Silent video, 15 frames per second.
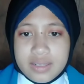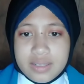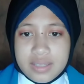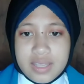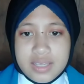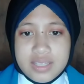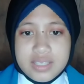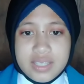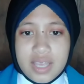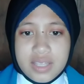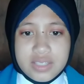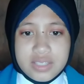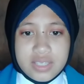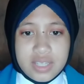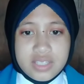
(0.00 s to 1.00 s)
Ladies
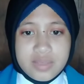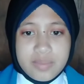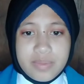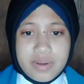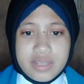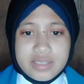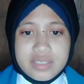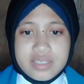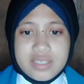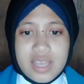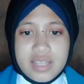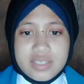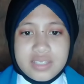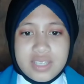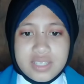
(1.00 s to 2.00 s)
and gents, brothers
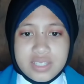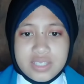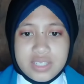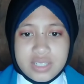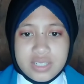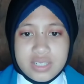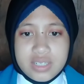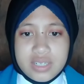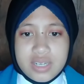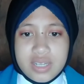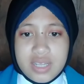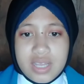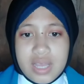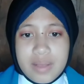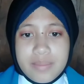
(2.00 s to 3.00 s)
and sisters,
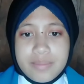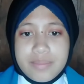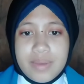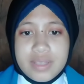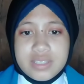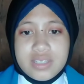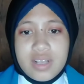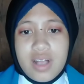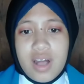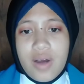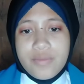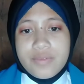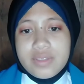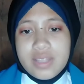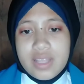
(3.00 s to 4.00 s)
by the
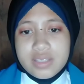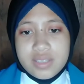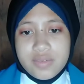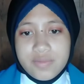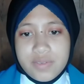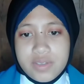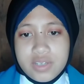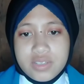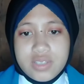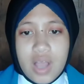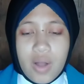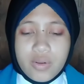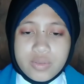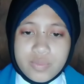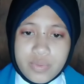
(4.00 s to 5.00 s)
COVID-19 virus
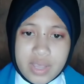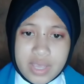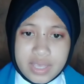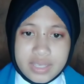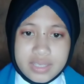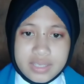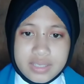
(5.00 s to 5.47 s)
outbreak,